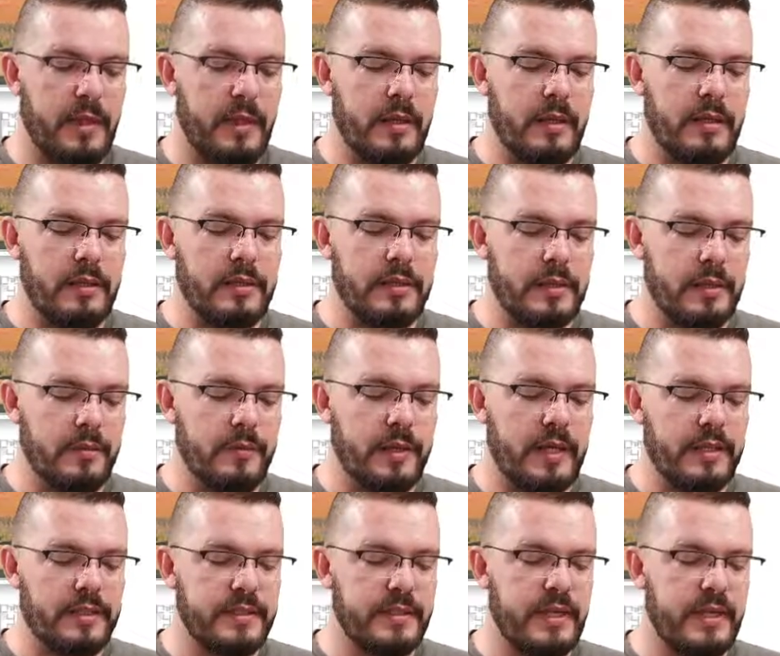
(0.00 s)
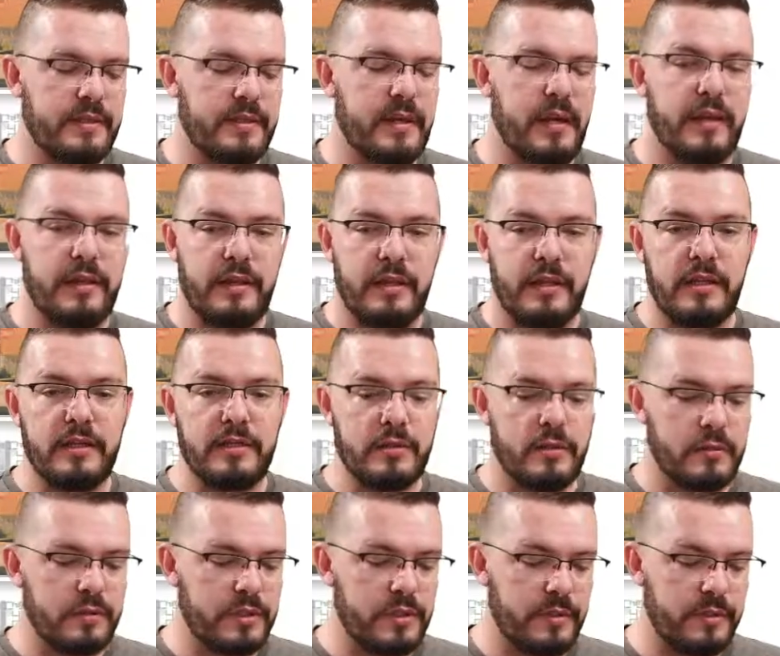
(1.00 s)
So yes, that I think is
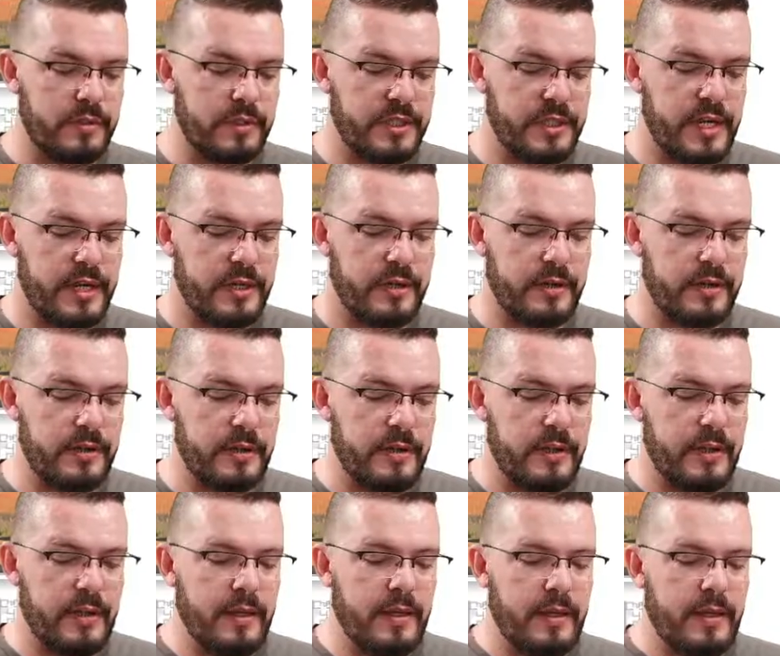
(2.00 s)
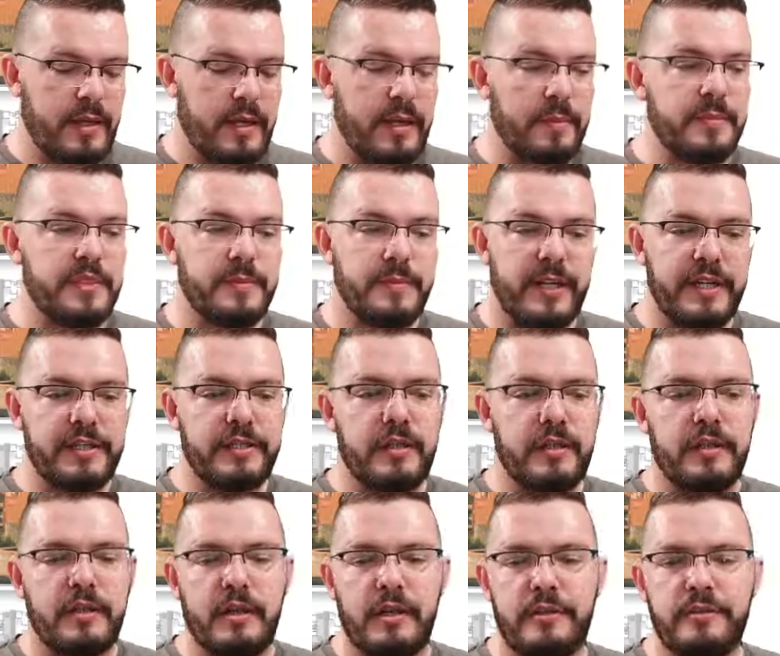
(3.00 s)
also a check. Spatial
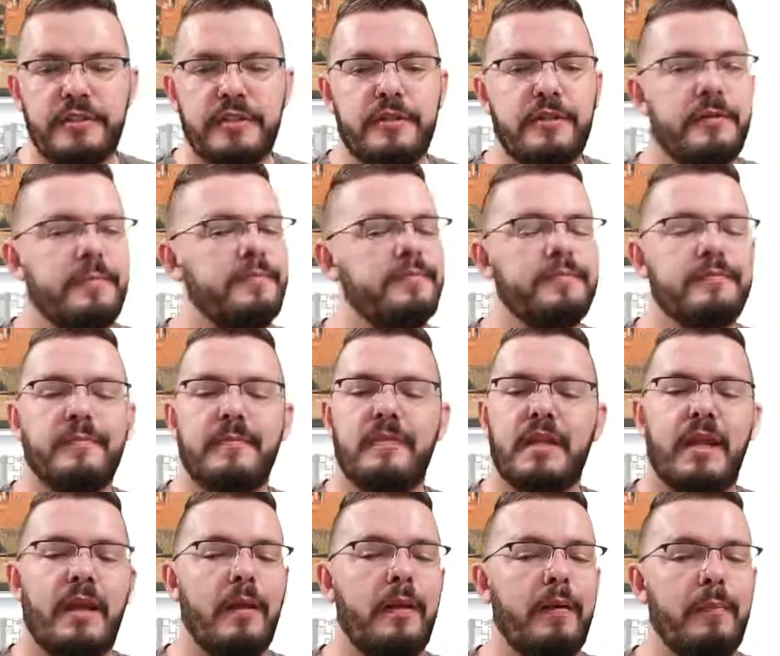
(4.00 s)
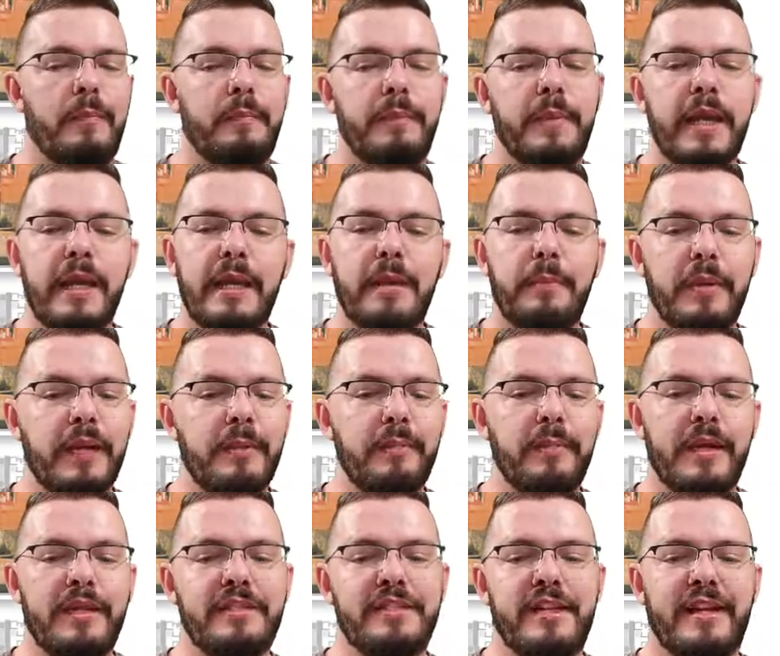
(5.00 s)
enclosure,
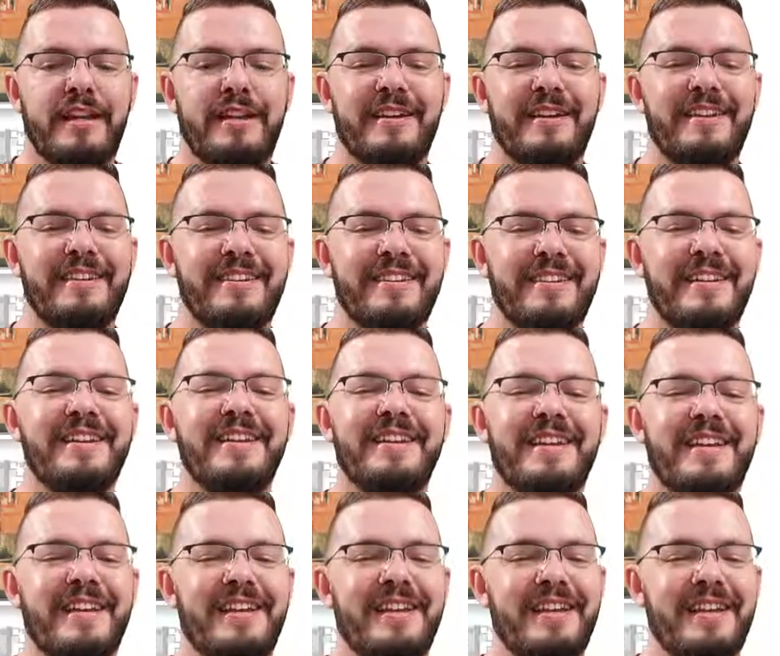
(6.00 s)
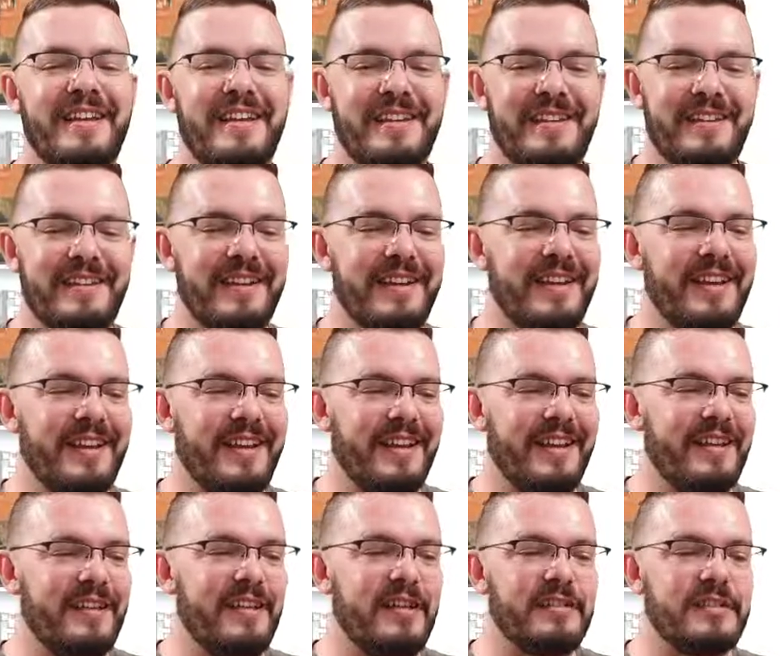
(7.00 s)
big check. he
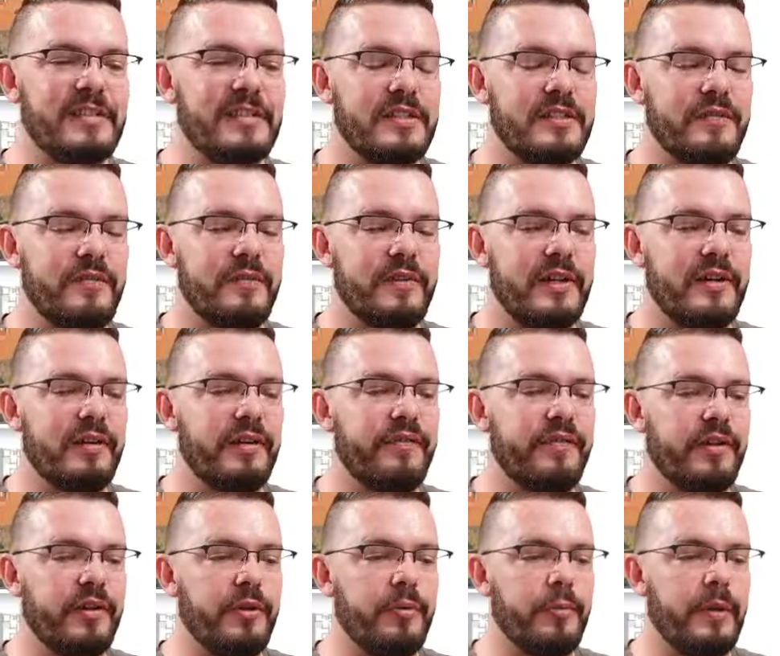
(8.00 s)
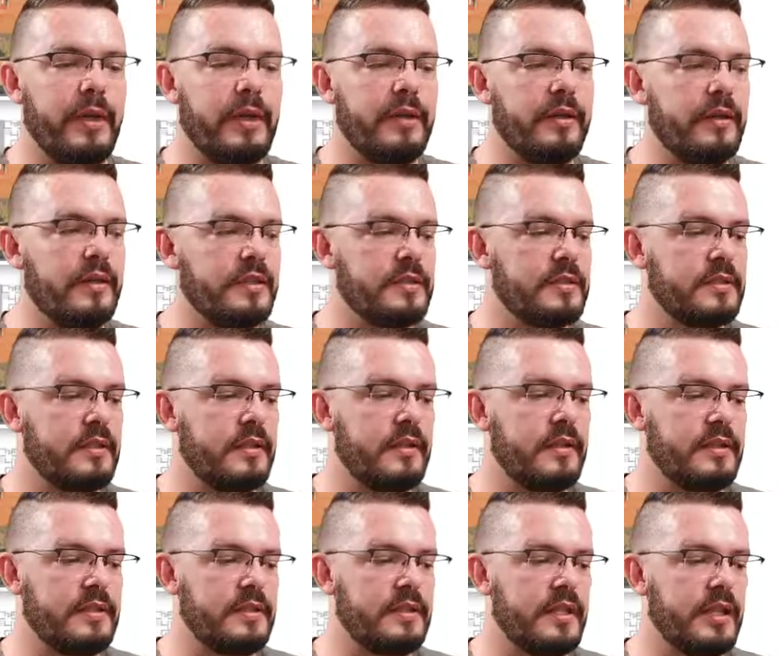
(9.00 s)
does this very well in this
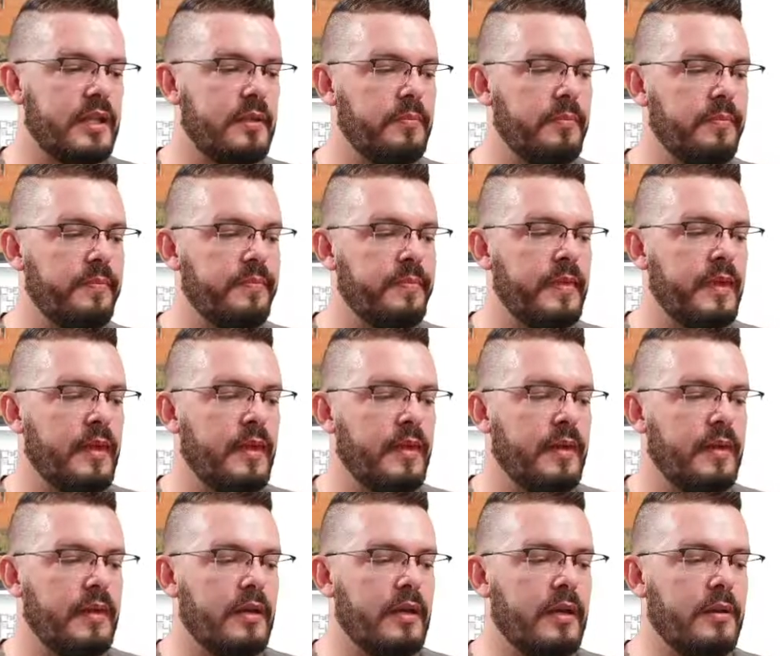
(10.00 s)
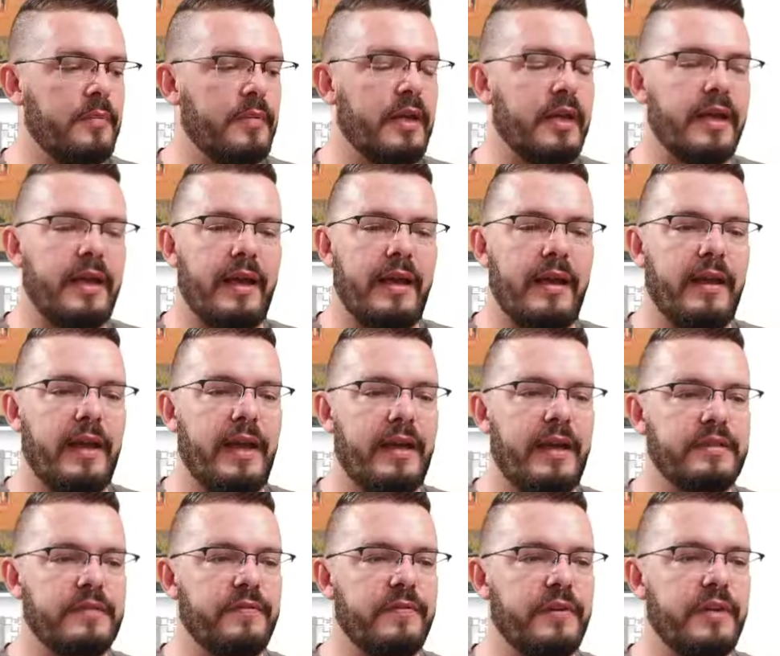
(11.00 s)
scheme. It
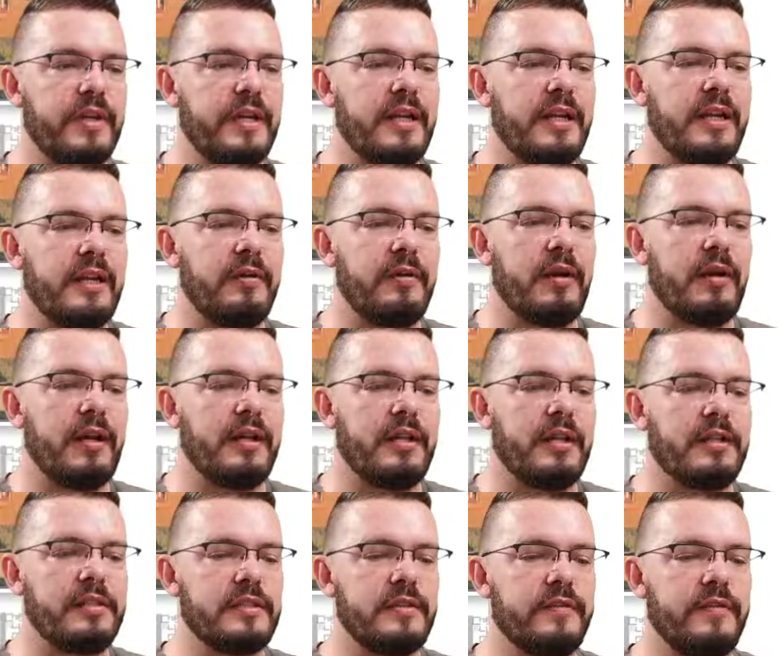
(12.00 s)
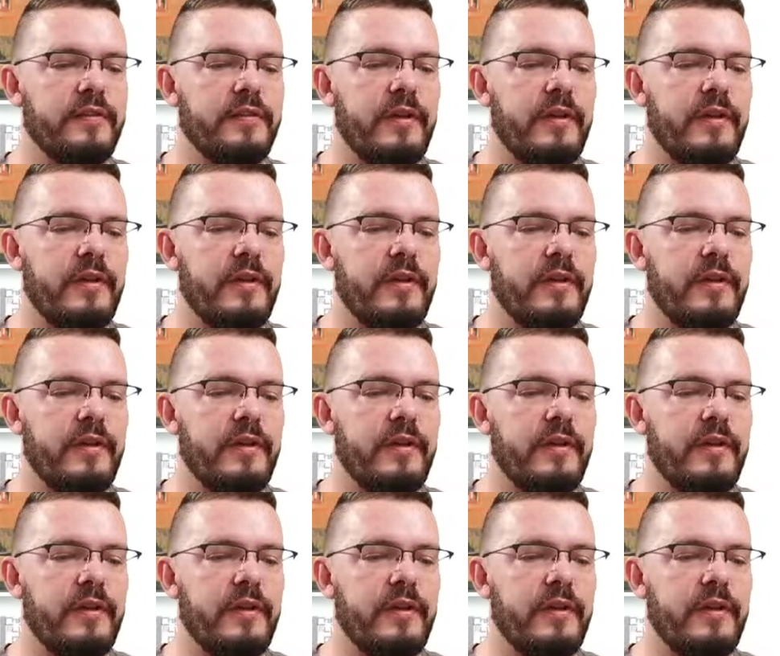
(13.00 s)
has very clear ideas of